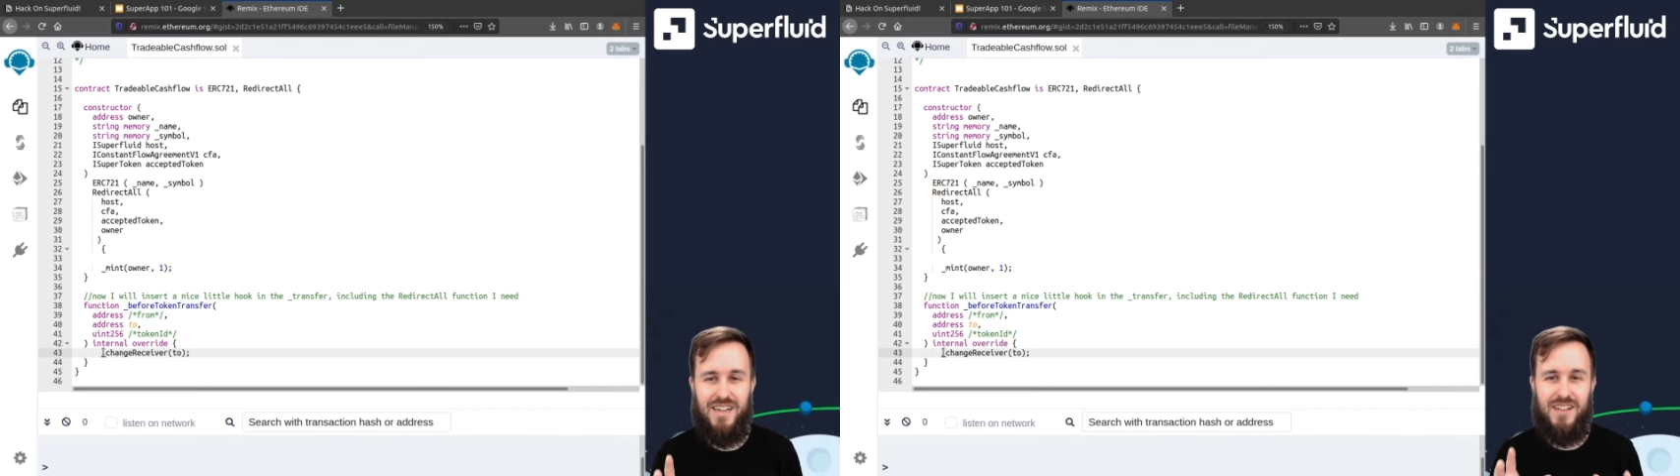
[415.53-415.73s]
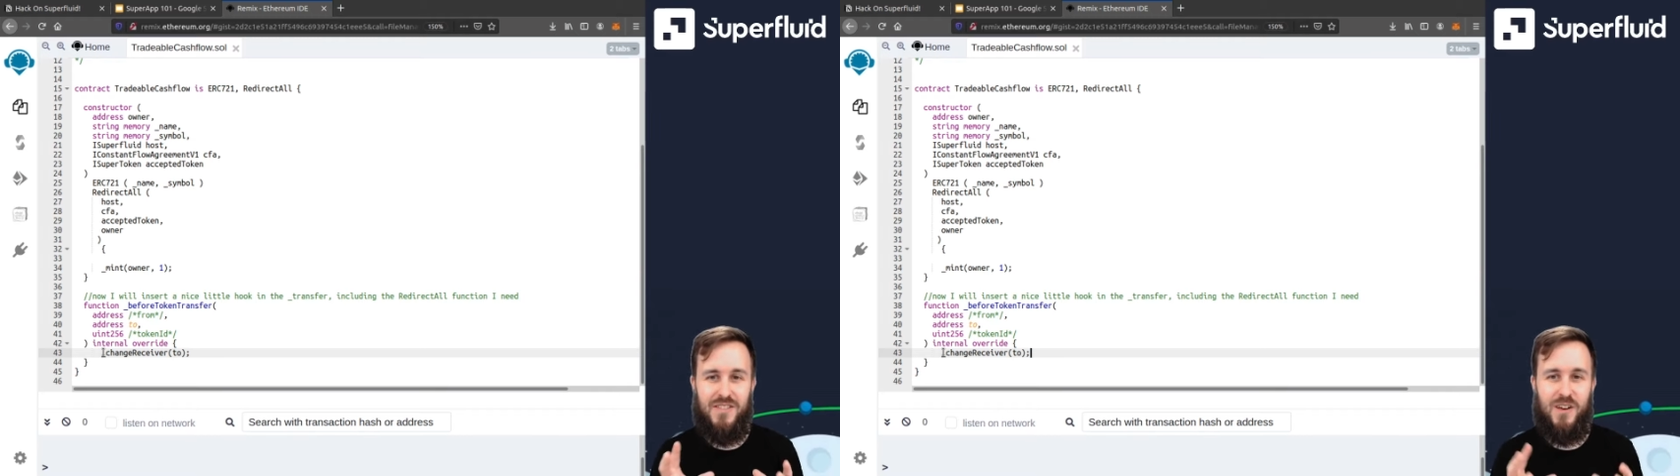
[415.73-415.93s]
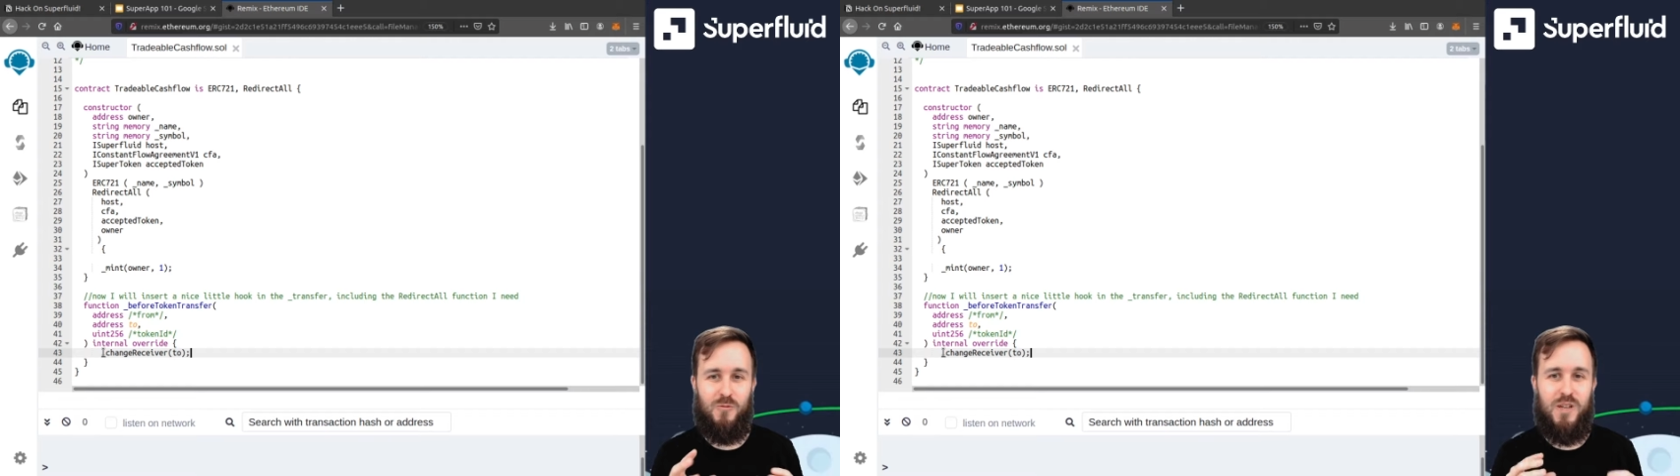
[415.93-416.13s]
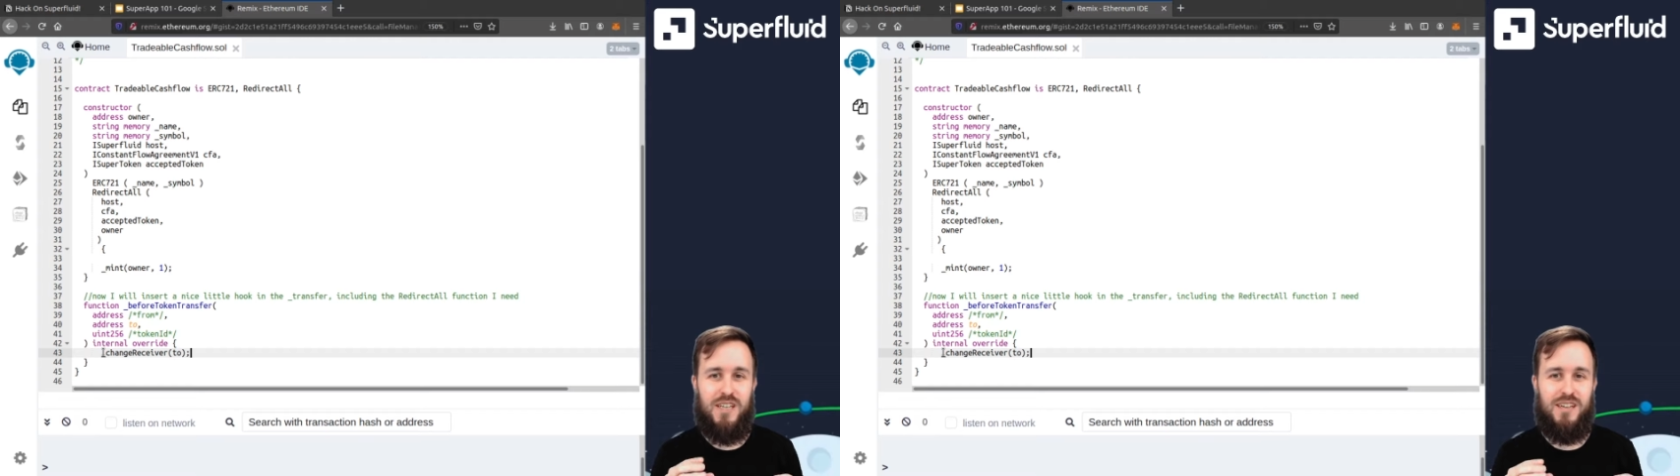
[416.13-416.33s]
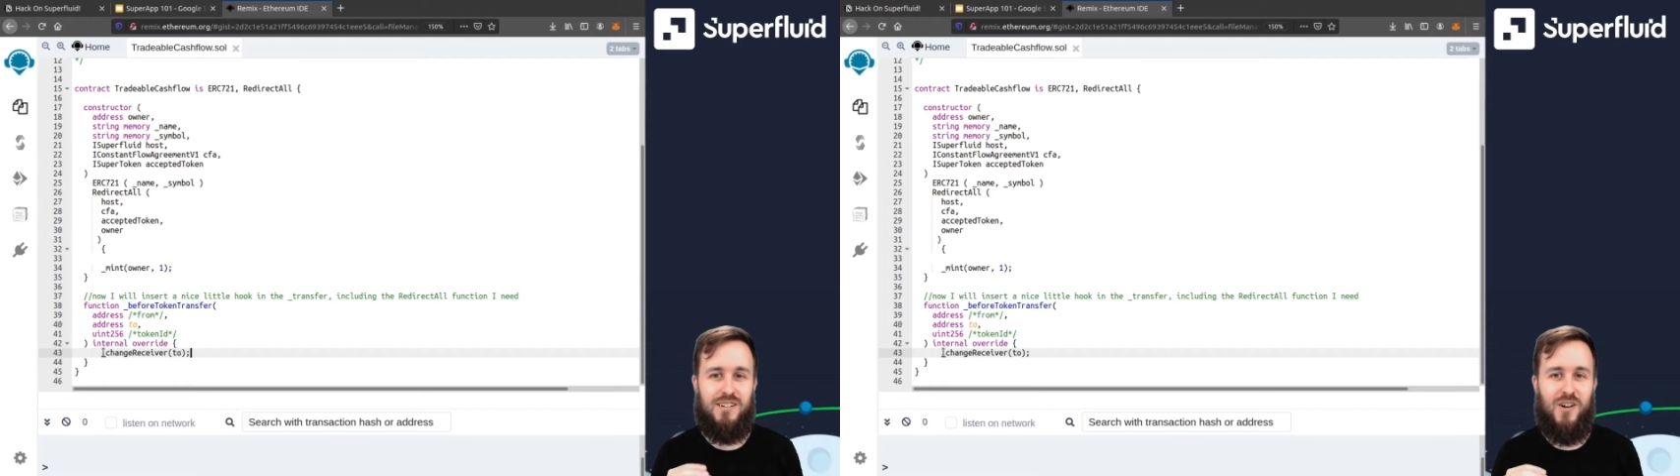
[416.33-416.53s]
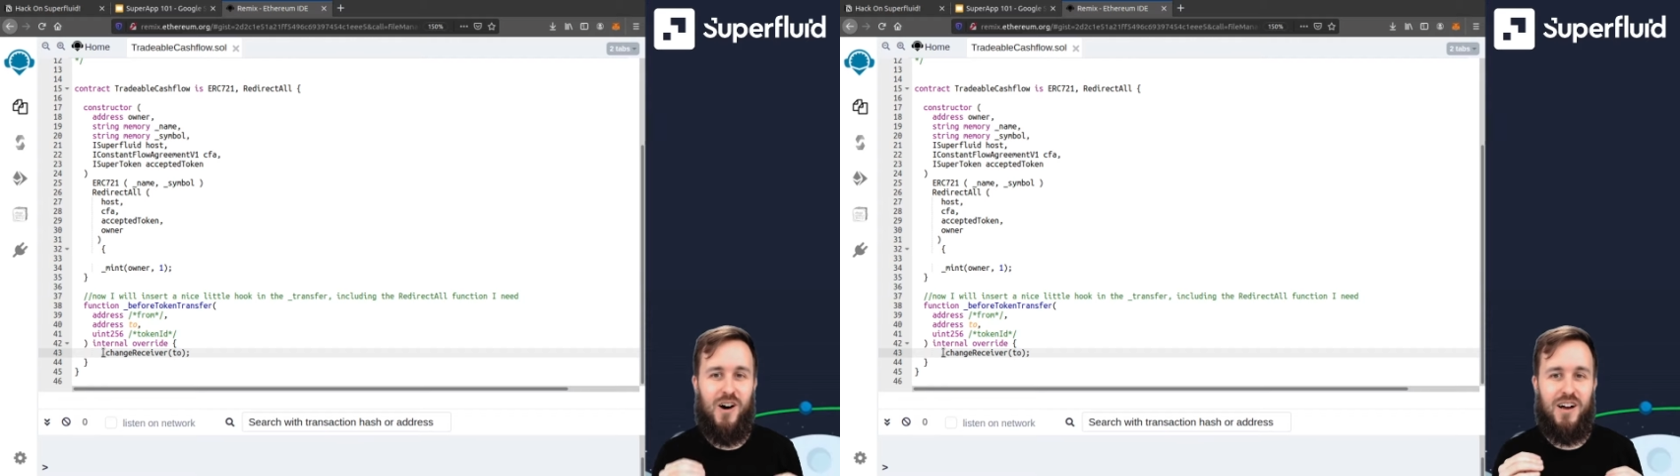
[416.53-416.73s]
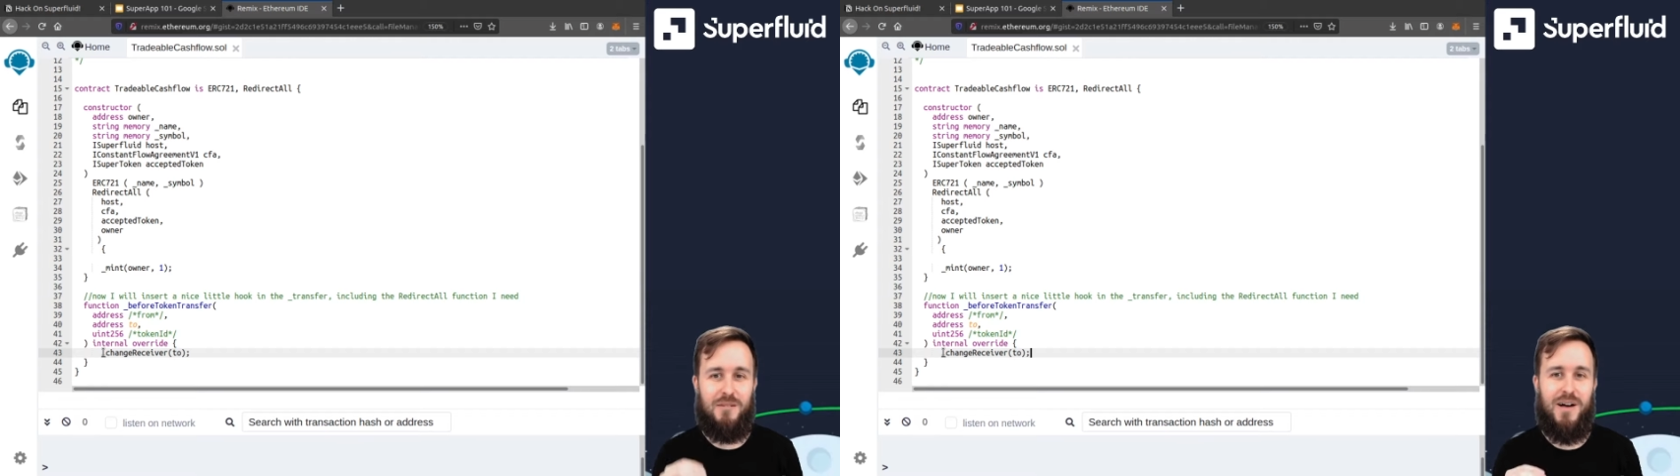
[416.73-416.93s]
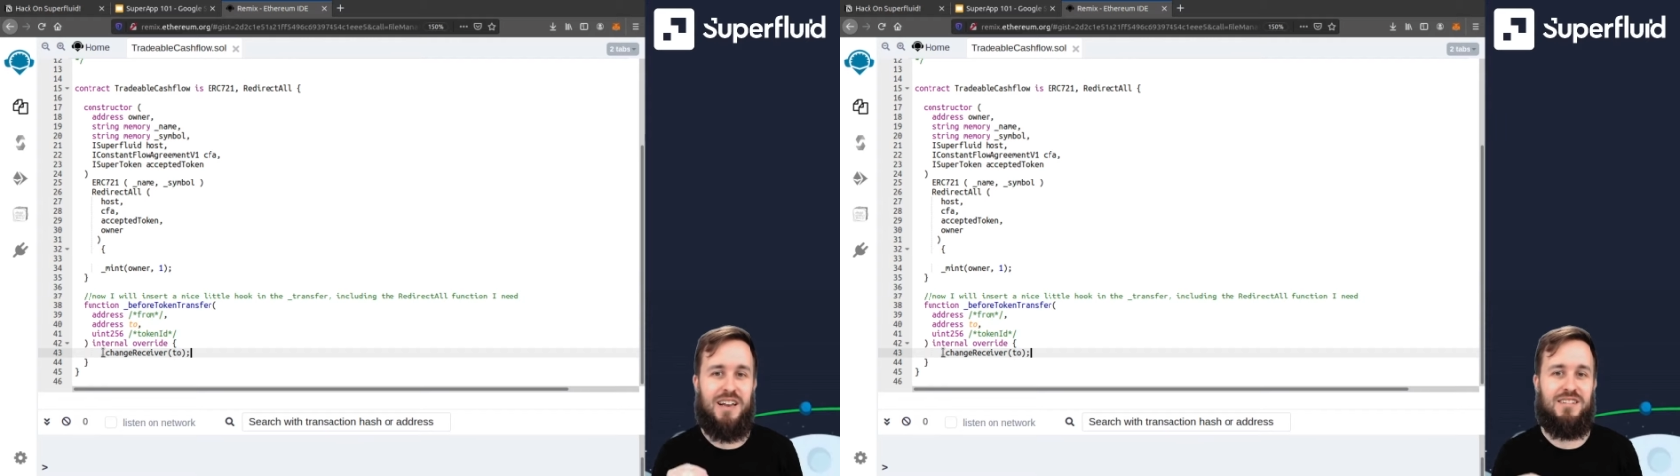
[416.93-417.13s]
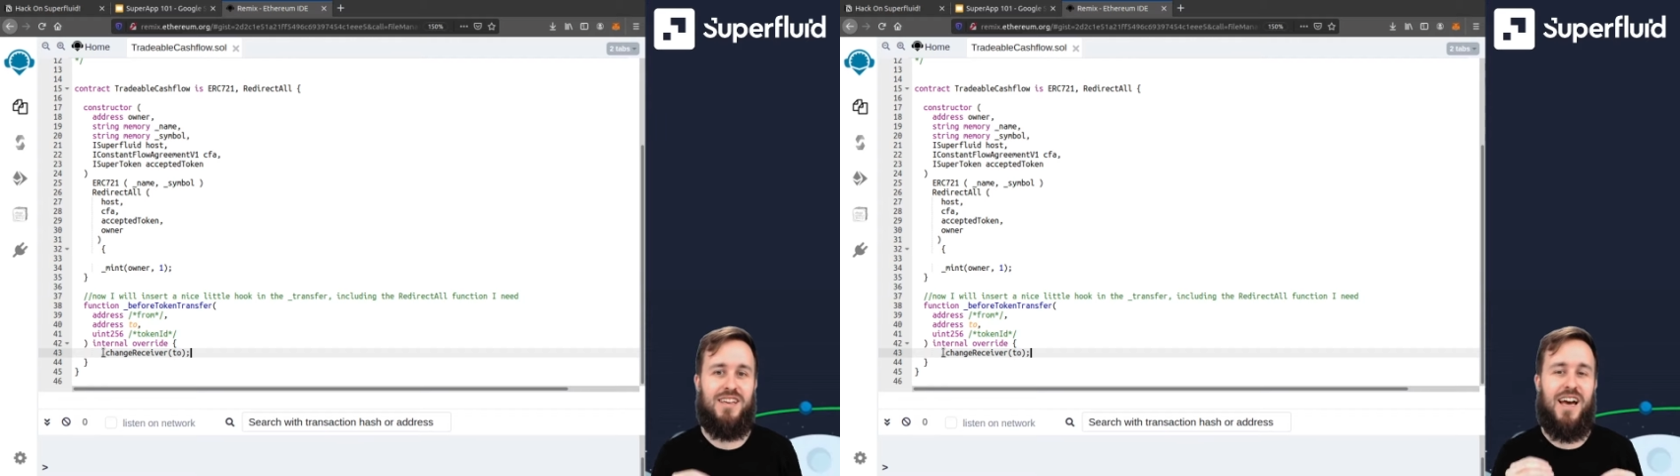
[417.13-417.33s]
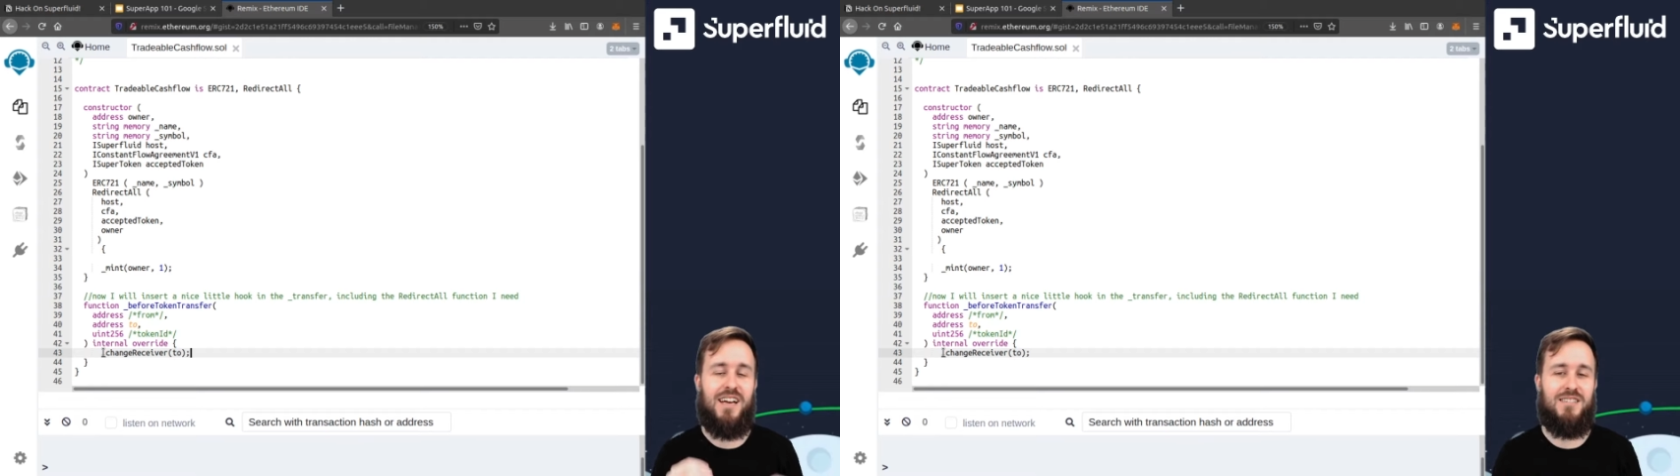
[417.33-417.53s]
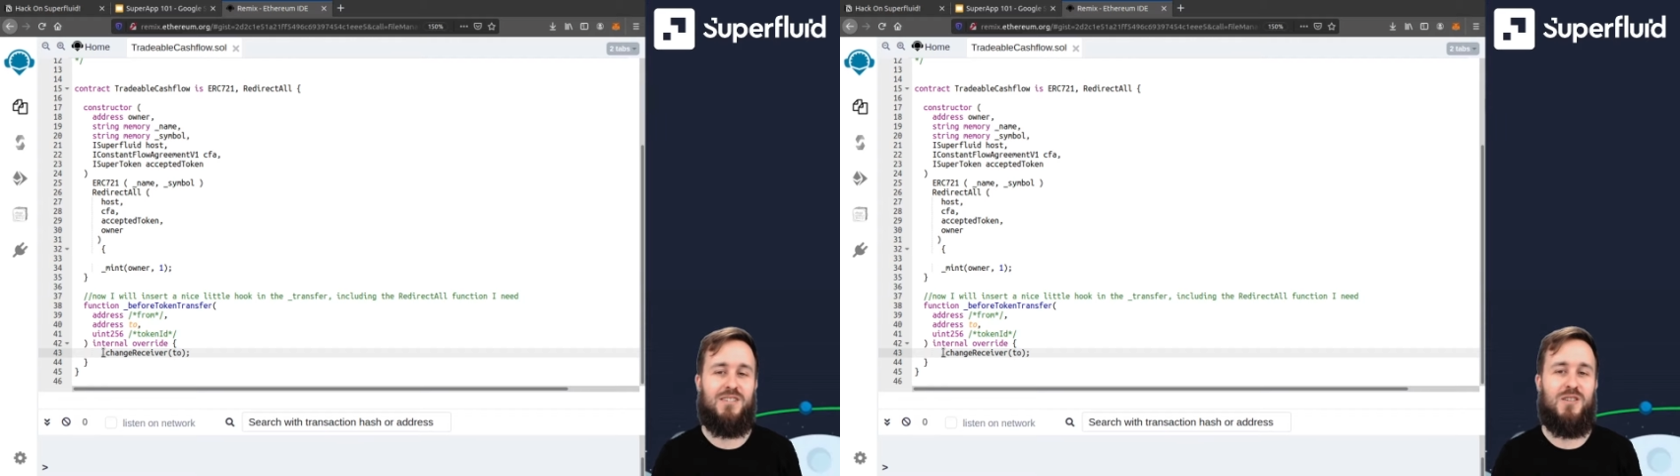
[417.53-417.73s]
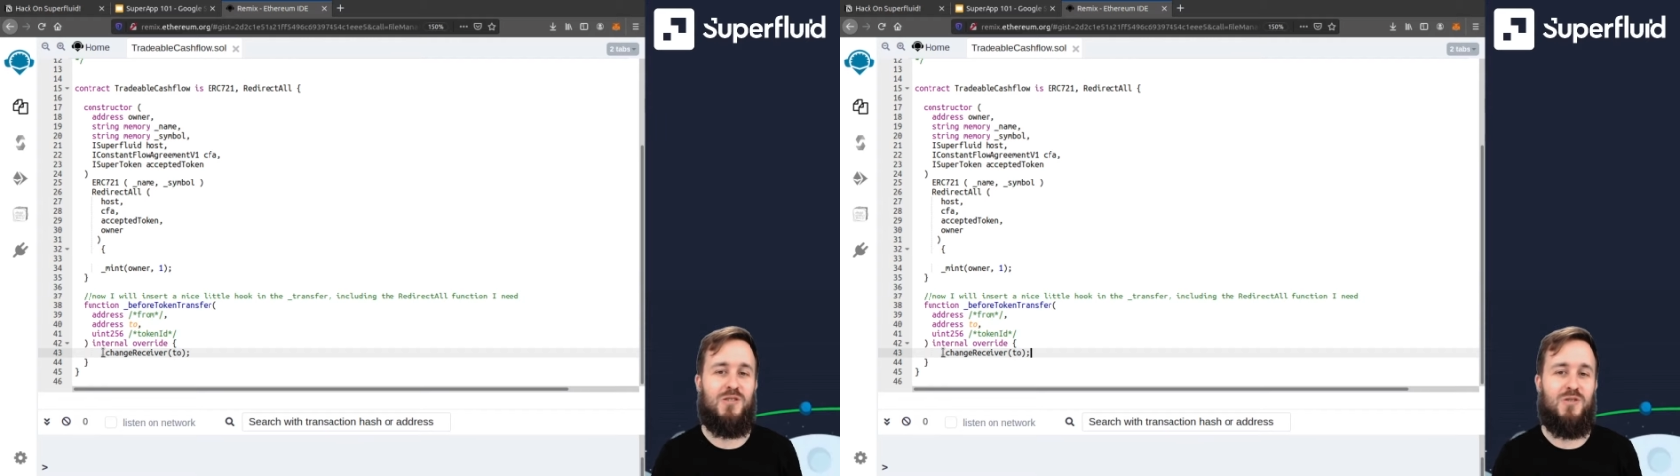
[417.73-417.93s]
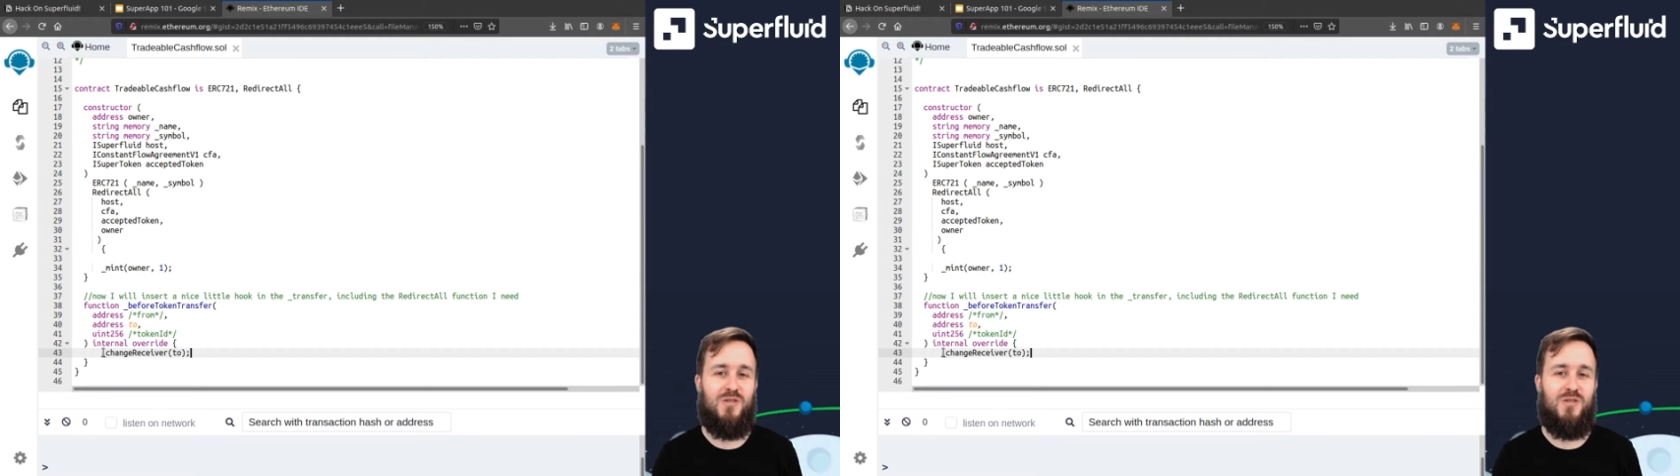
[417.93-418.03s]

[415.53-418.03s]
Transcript: that we can automatically execute